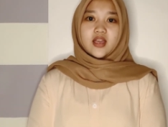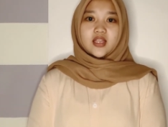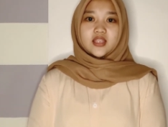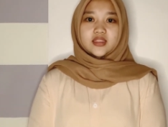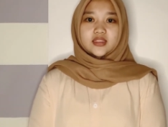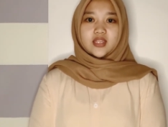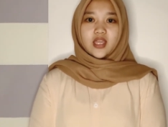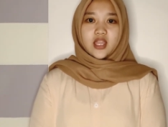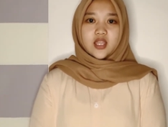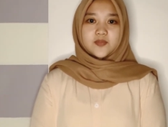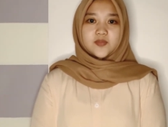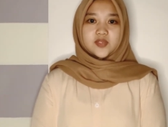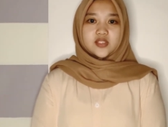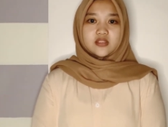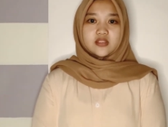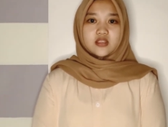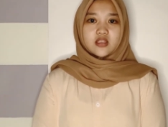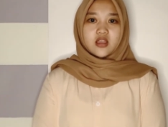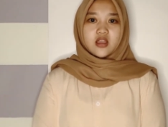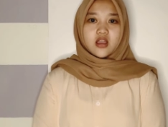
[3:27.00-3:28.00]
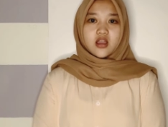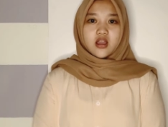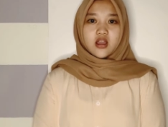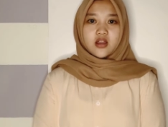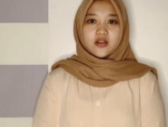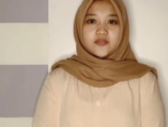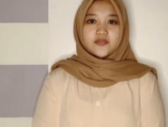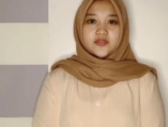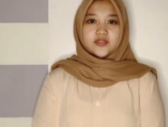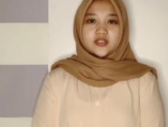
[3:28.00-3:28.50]
Types of
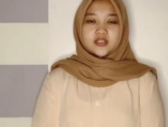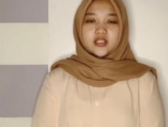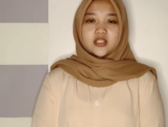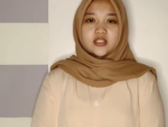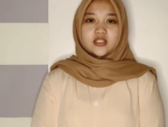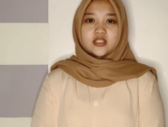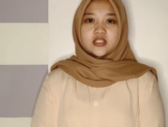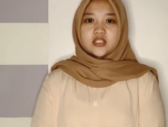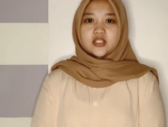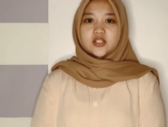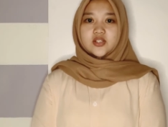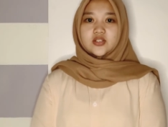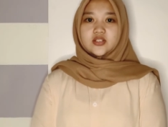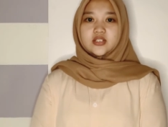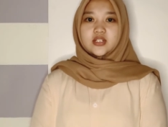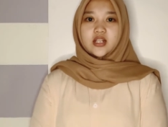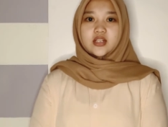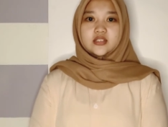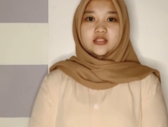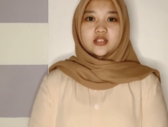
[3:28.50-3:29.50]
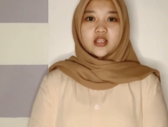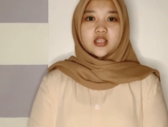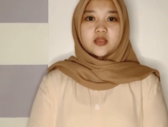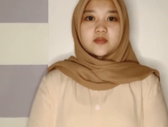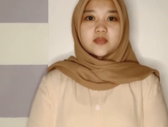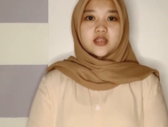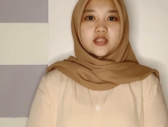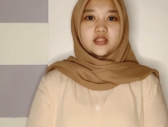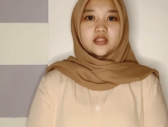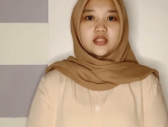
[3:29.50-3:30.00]
gestational
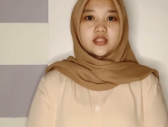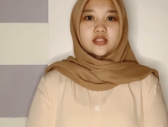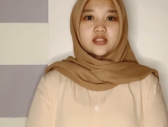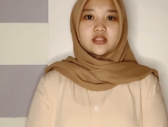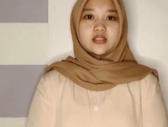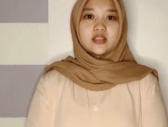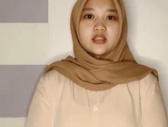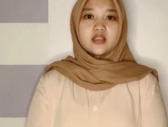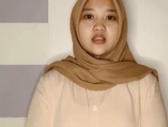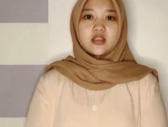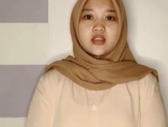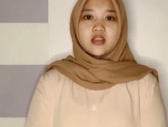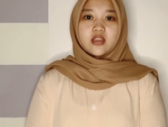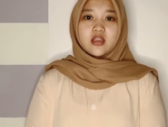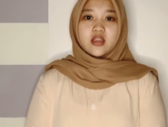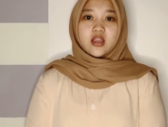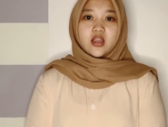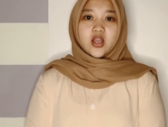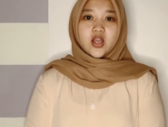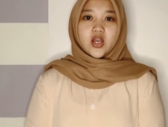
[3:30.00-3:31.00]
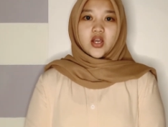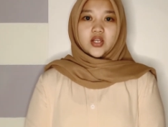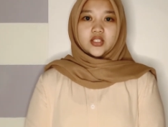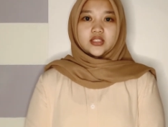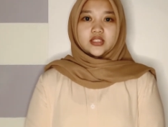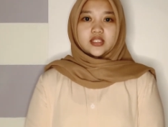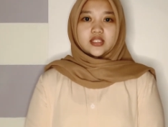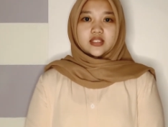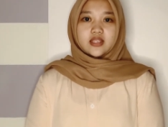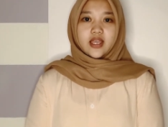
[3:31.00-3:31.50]
diabetes.
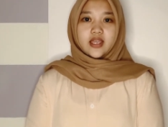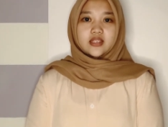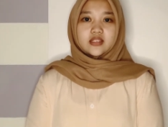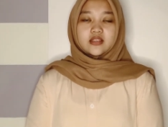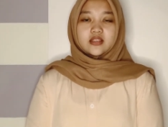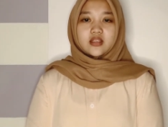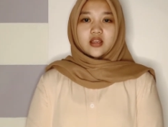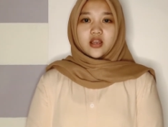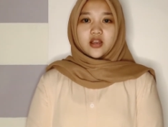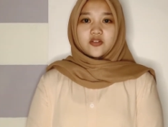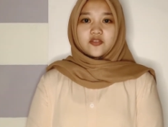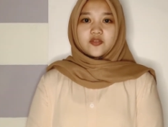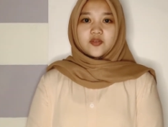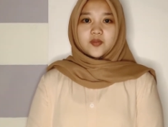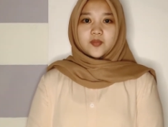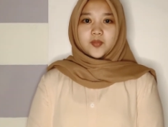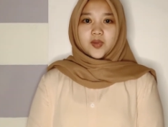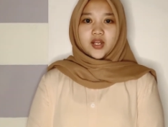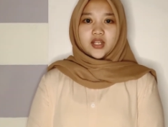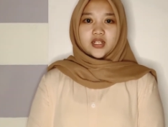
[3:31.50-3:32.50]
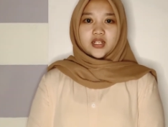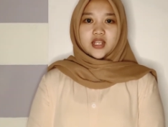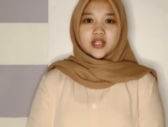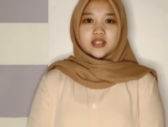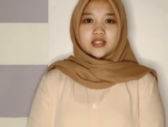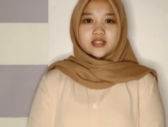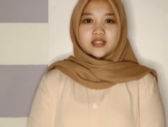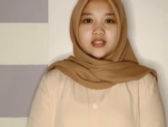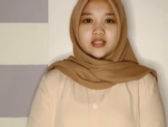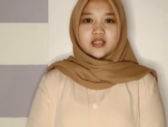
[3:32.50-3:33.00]
Outside of
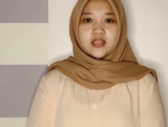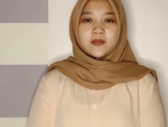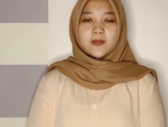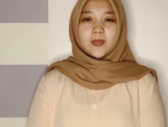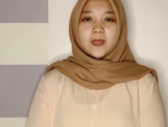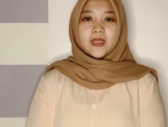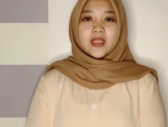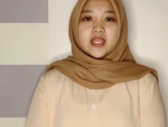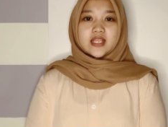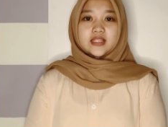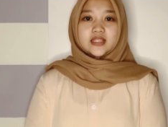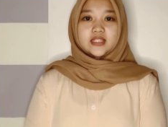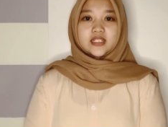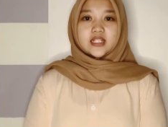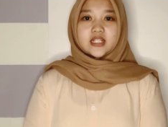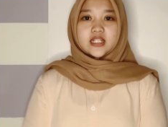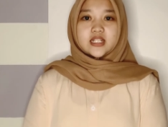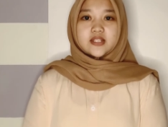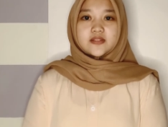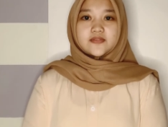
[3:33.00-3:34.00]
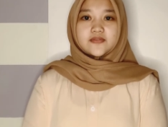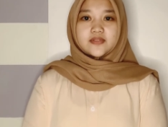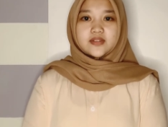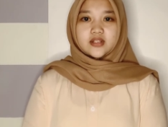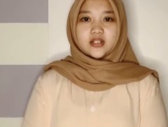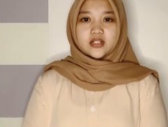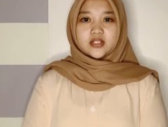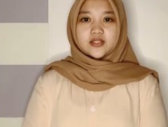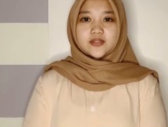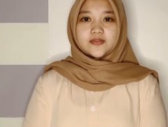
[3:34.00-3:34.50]
pregnancy, 3
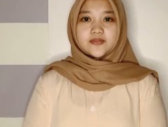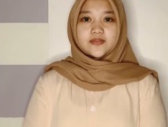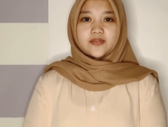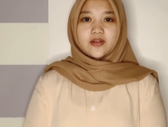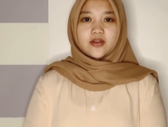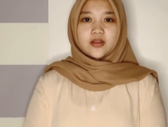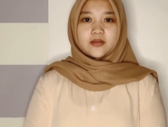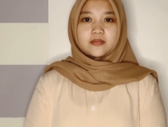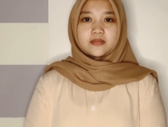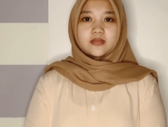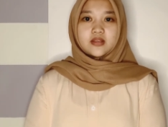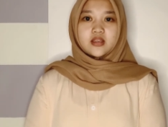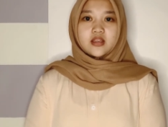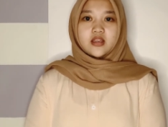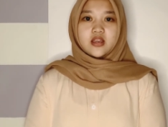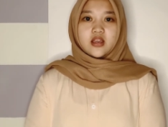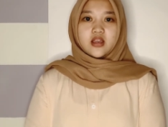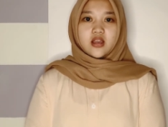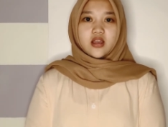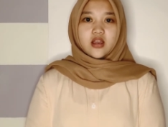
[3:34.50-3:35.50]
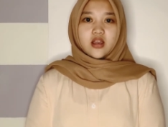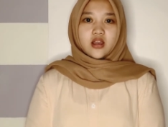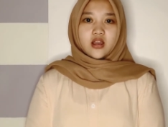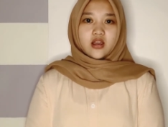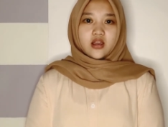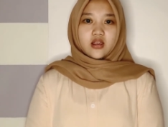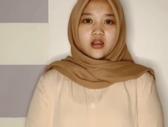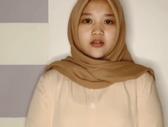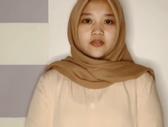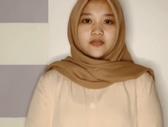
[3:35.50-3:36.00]
different forms
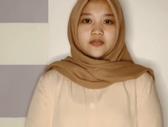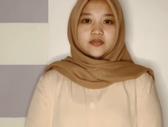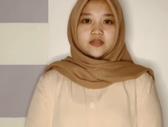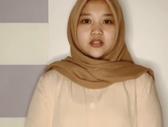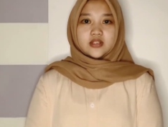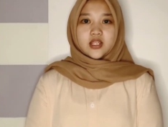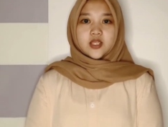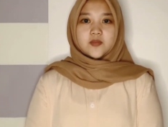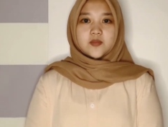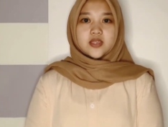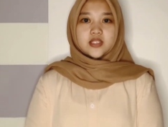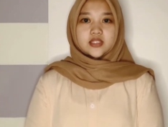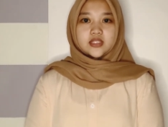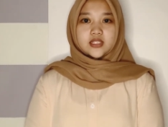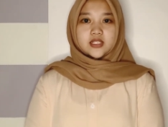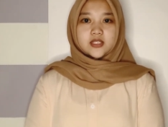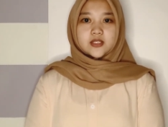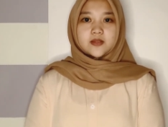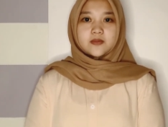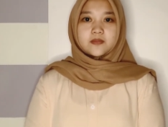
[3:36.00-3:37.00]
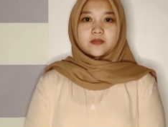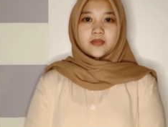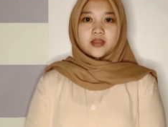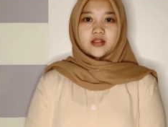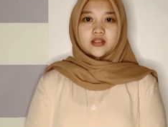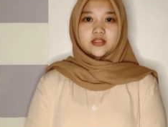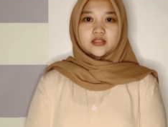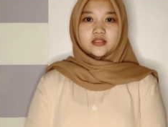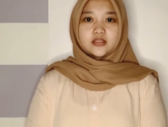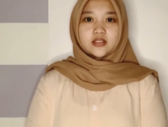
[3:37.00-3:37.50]
of diabetes
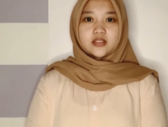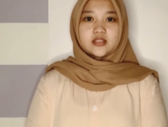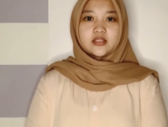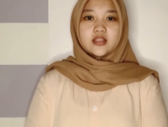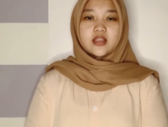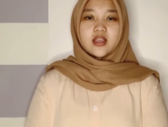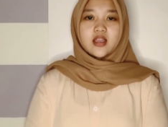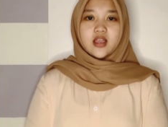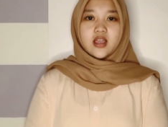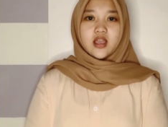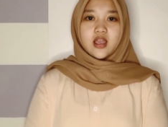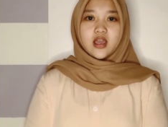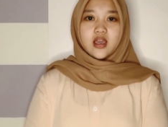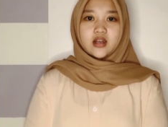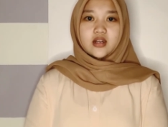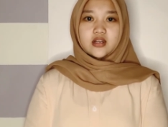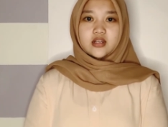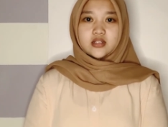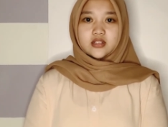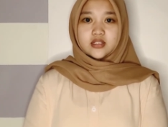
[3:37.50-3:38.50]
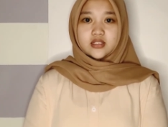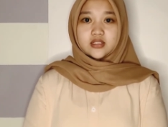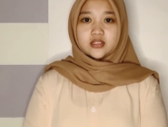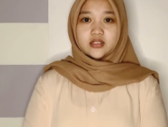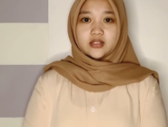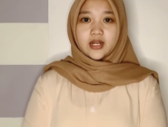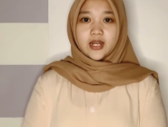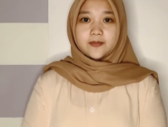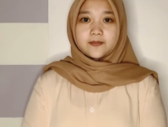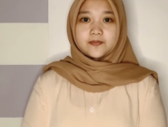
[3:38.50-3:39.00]
mellitus are
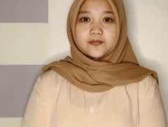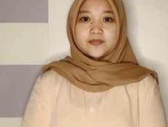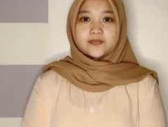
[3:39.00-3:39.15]
described: